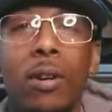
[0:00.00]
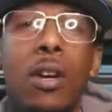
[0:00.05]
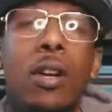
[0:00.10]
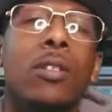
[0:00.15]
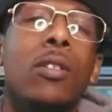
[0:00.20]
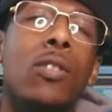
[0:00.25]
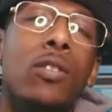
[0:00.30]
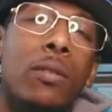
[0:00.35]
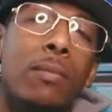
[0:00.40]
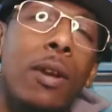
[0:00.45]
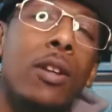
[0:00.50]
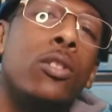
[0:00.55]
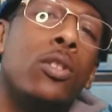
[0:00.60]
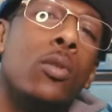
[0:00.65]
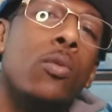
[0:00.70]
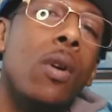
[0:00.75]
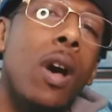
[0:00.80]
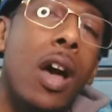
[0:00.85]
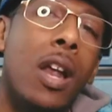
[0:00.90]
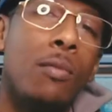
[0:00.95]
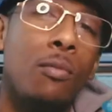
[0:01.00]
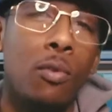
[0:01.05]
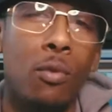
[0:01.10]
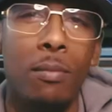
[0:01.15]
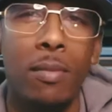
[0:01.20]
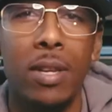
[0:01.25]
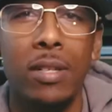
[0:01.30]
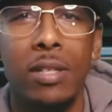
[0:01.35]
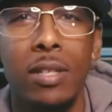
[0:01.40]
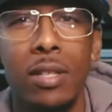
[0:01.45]
Those are my two honorable
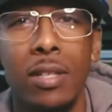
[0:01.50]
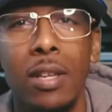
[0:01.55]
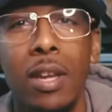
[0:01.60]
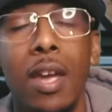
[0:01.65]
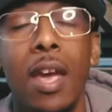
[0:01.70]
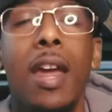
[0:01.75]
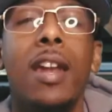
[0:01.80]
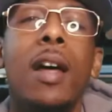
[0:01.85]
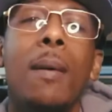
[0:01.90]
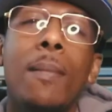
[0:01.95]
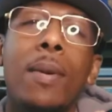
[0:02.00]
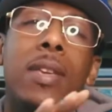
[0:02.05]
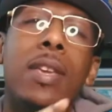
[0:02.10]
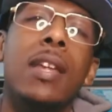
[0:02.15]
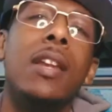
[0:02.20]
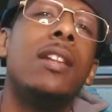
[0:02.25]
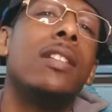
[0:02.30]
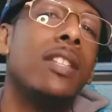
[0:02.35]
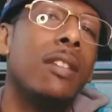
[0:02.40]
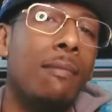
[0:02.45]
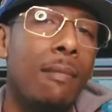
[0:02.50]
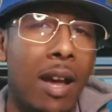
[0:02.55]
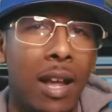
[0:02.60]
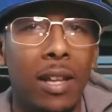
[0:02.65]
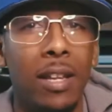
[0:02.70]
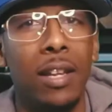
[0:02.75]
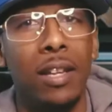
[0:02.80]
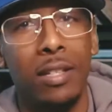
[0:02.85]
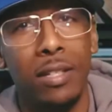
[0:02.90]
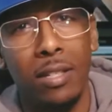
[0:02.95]
mentions, and I'm gonna get into my
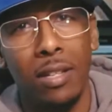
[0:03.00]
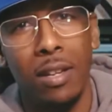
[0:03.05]
list.